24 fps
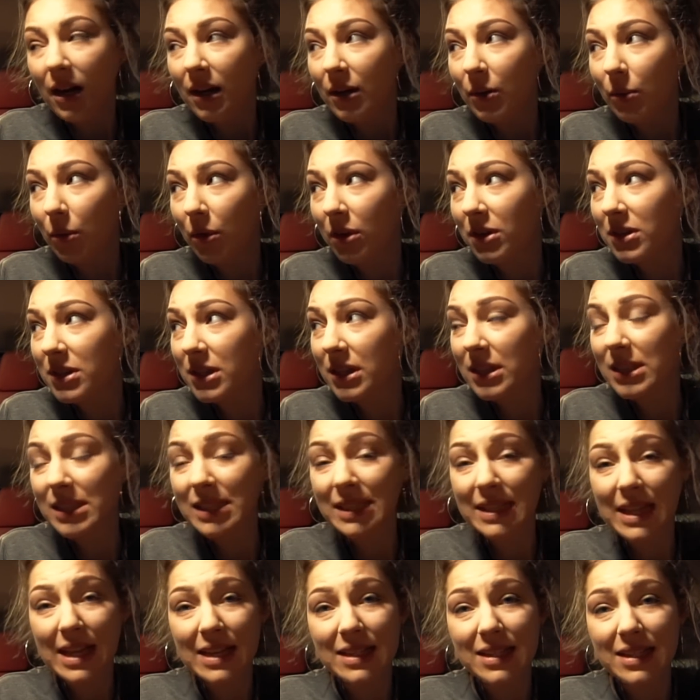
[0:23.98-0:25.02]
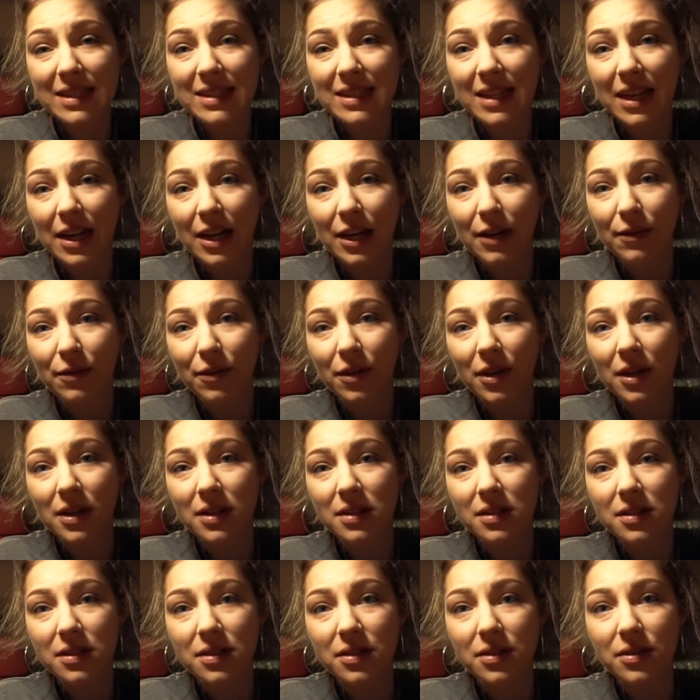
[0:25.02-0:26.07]
quarantine is necessary for
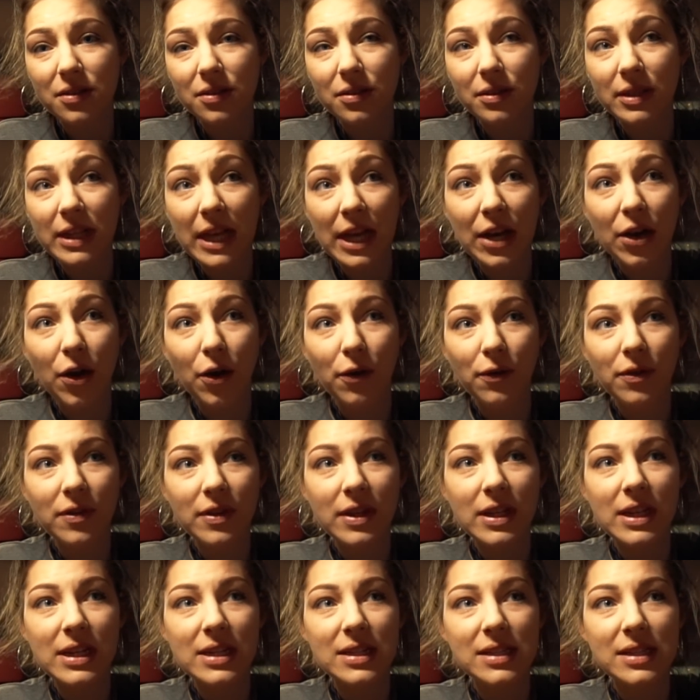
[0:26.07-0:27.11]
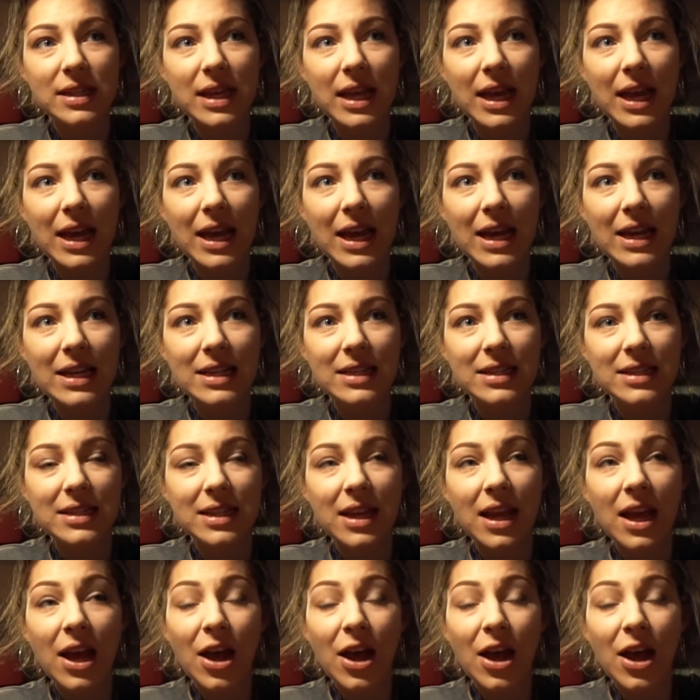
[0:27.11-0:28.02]
us to get over this and